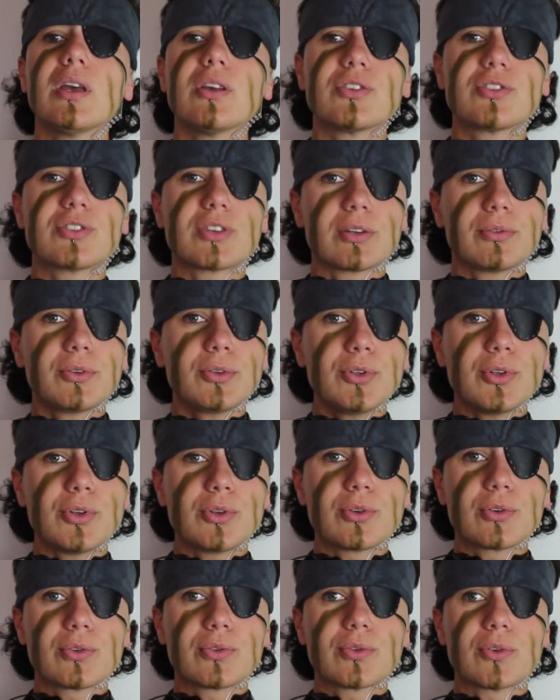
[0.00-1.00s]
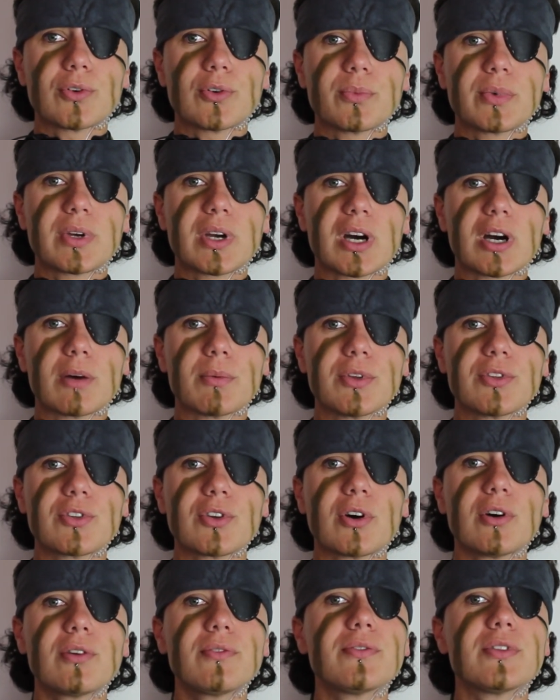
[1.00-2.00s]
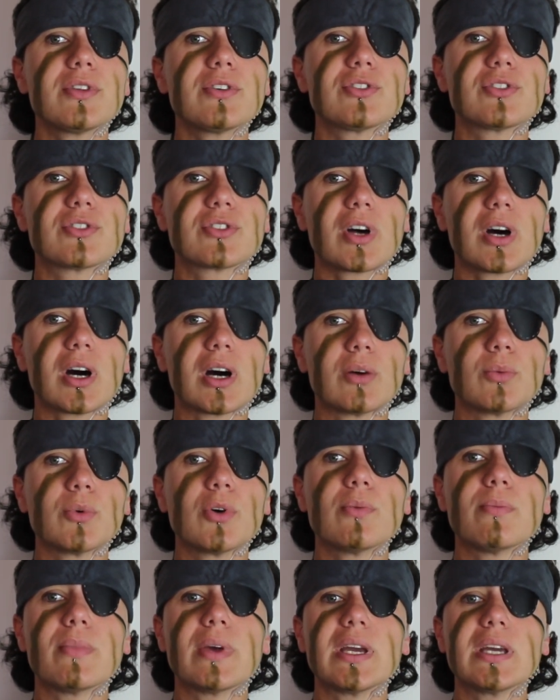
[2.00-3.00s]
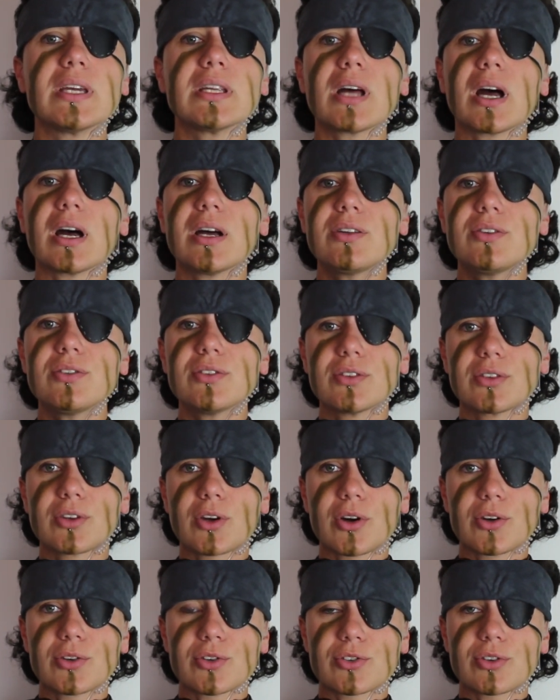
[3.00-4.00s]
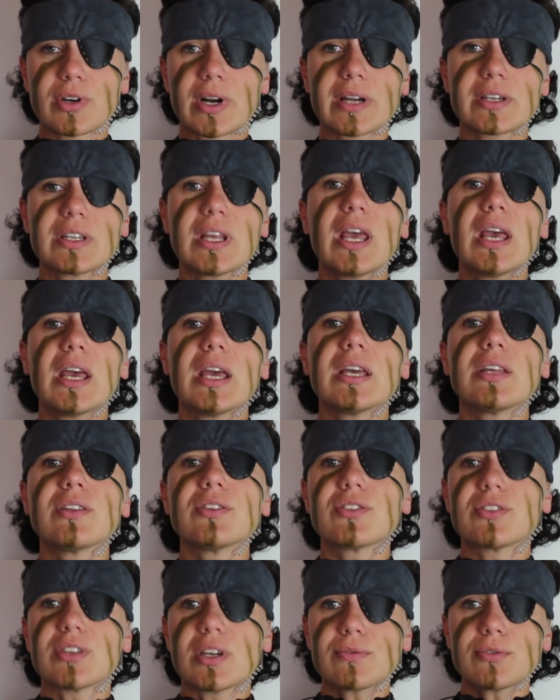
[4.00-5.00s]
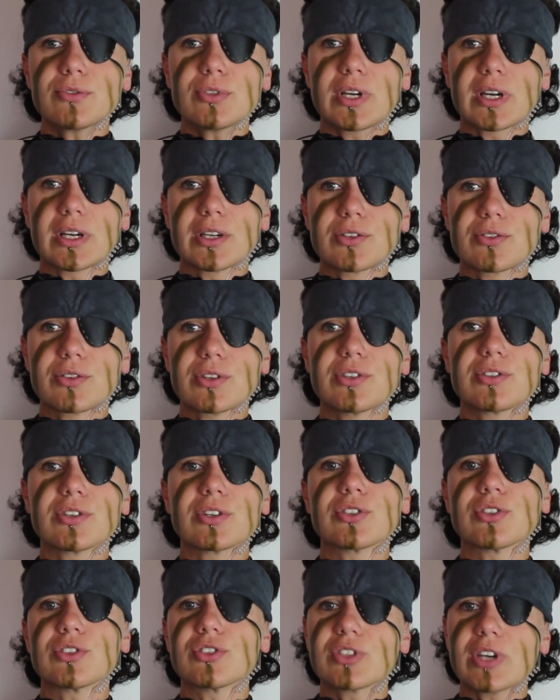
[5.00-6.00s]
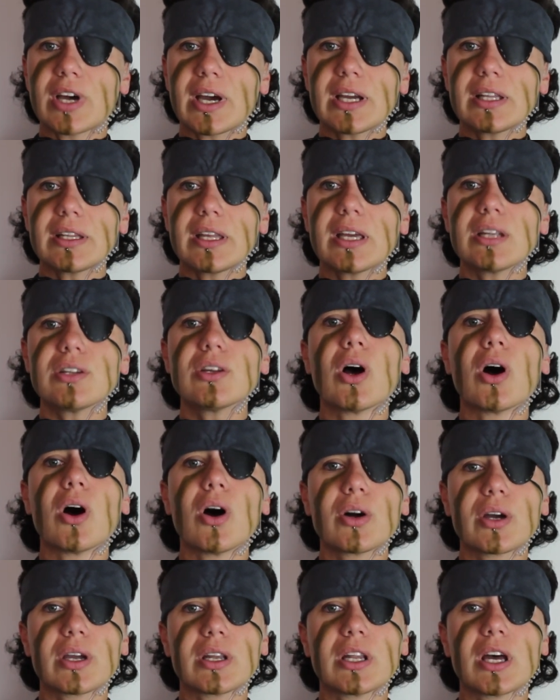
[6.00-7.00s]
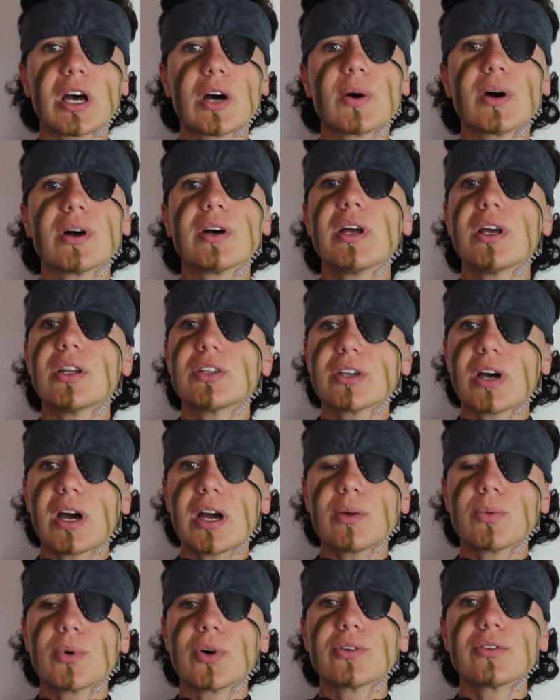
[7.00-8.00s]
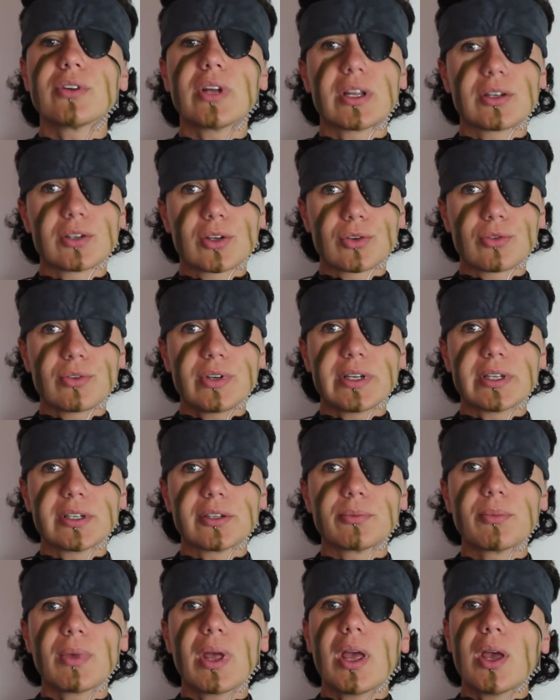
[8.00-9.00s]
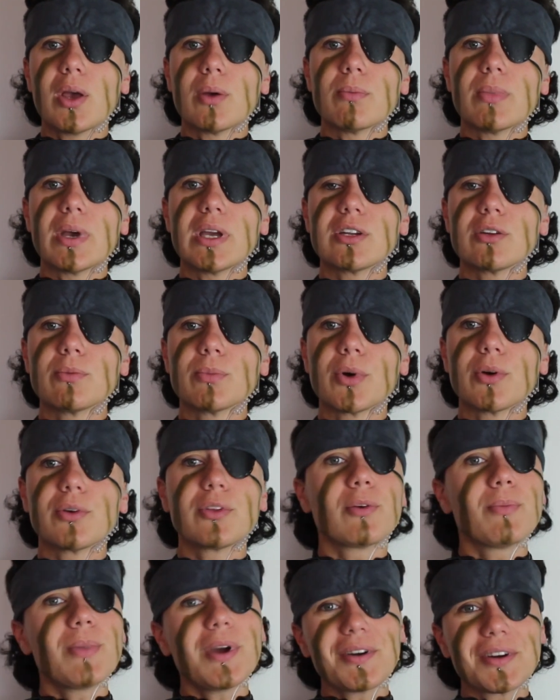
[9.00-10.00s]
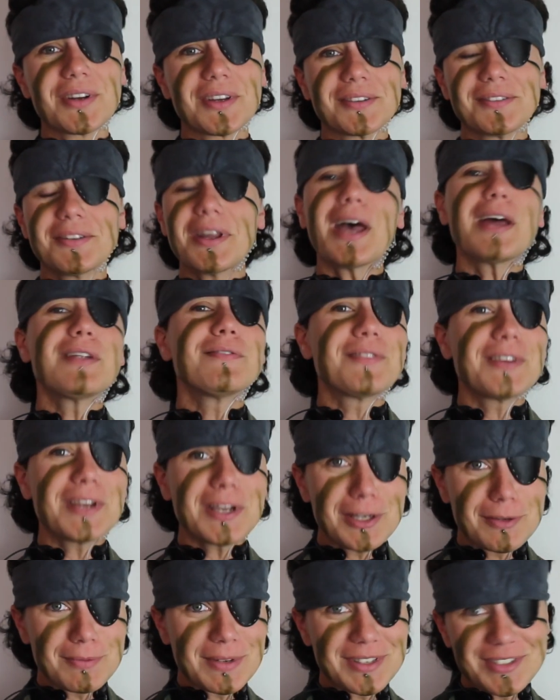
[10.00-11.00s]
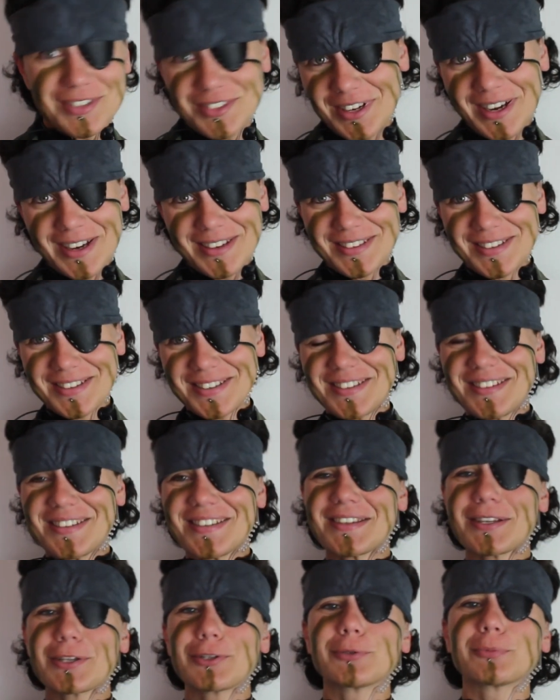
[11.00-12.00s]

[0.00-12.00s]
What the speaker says: Several uniform garments of this style were made under contract in several countries such as Thailand, Okinawa, Taiwan, and Korea, made in both American and Vietnamese sizes.